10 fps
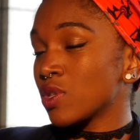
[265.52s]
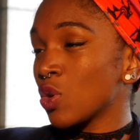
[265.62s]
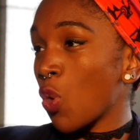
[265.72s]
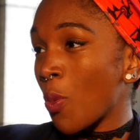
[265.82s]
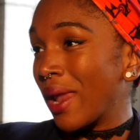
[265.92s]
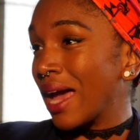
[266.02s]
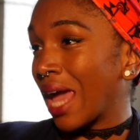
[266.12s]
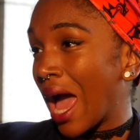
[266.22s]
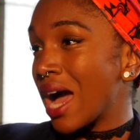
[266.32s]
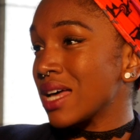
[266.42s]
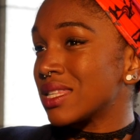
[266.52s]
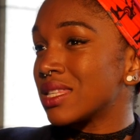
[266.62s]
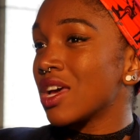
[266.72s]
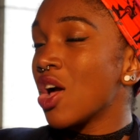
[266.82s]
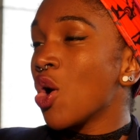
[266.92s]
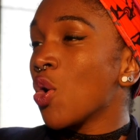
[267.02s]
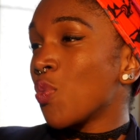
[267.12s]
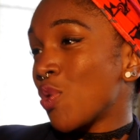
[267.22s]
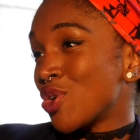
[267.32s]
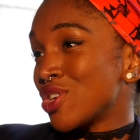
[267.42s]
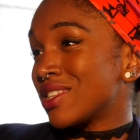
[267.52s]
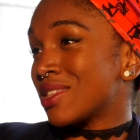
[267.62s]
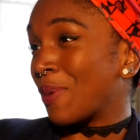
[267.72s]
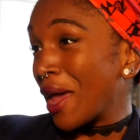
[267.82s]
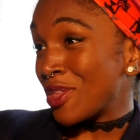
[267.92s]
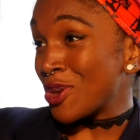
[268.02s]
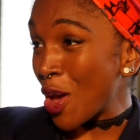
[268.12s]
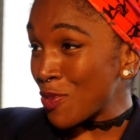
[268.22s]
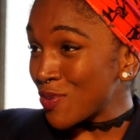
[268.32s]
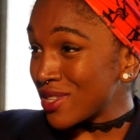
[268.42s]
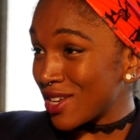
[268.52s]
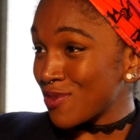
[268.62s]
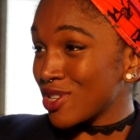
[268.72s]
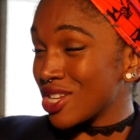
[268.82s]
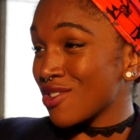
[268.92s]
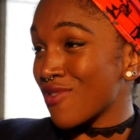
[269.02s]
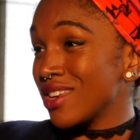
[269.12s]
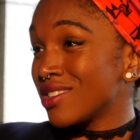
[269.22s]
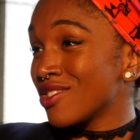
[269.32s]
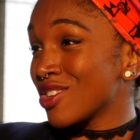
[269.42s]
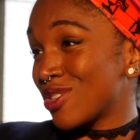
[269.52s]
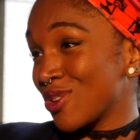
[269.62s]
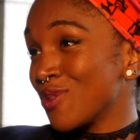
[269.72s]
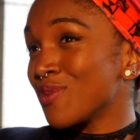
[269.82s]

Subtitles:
was an all-black cast, was the play that Noma was in, which is A Raisin in the Sun,